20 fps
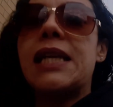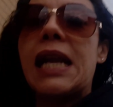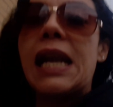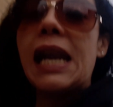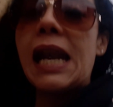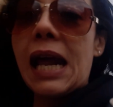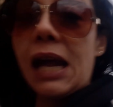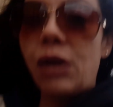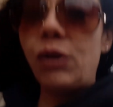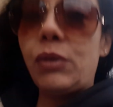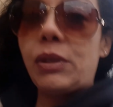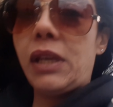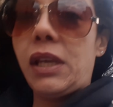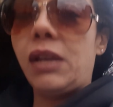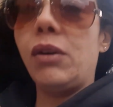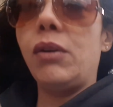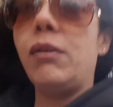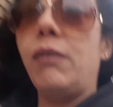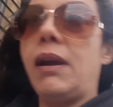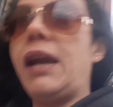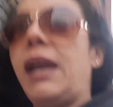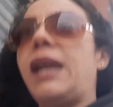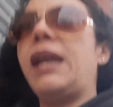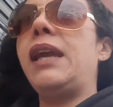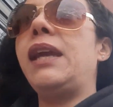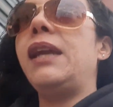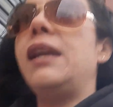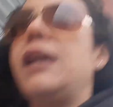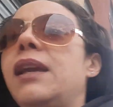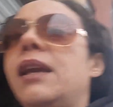cloudy, all
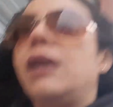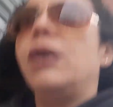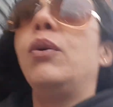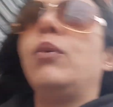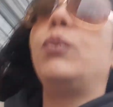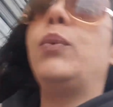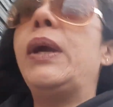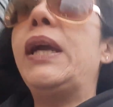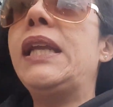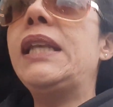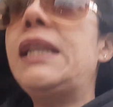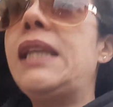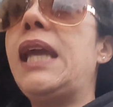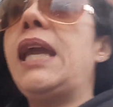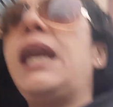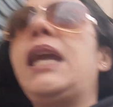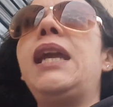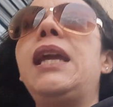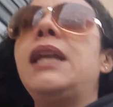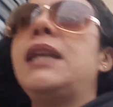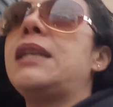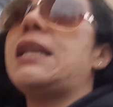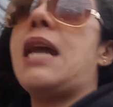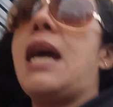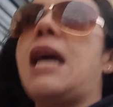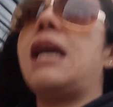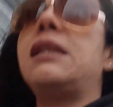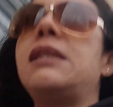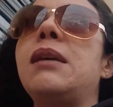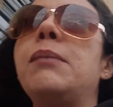right? Windy,
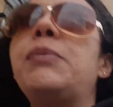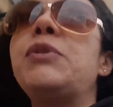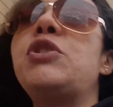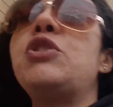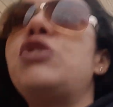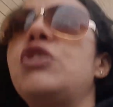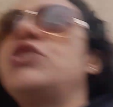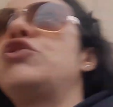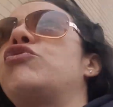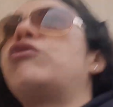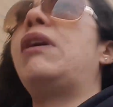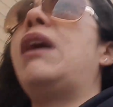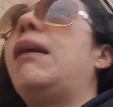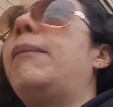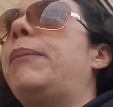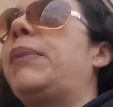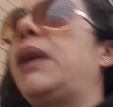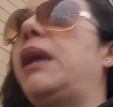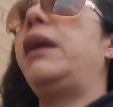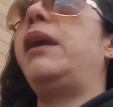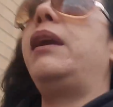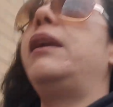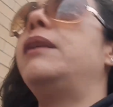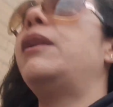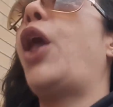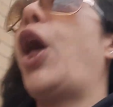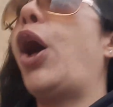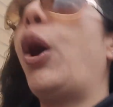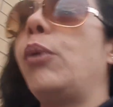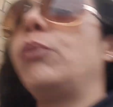nah. Temperatures are dropping,
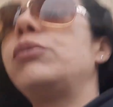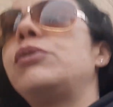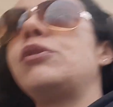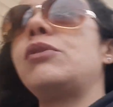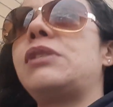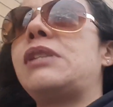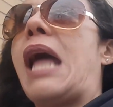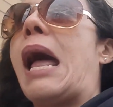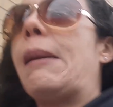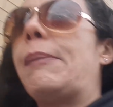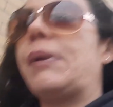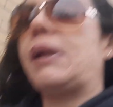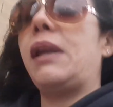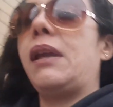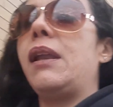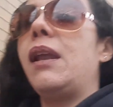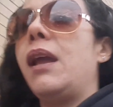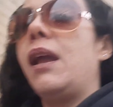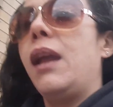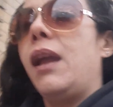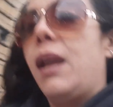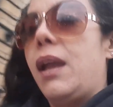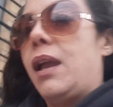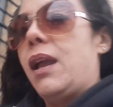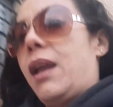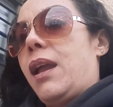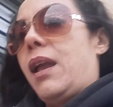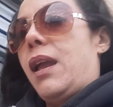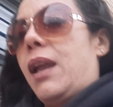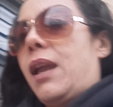no. So stop it.
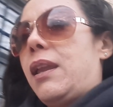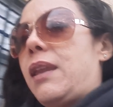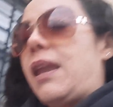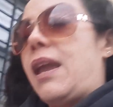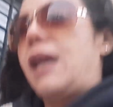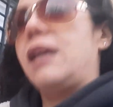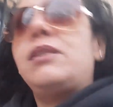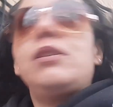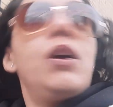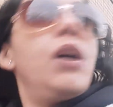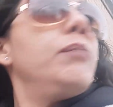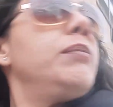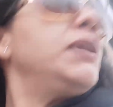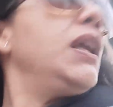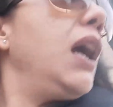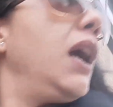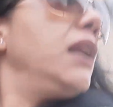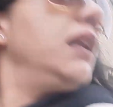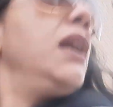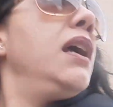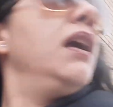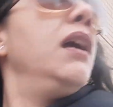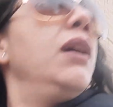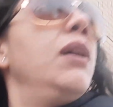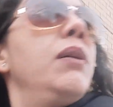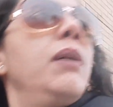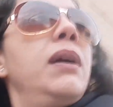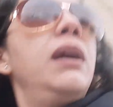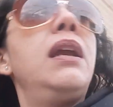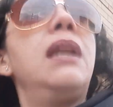Yeah, so I'm done.
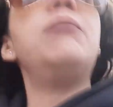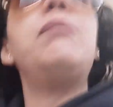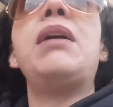I'm heading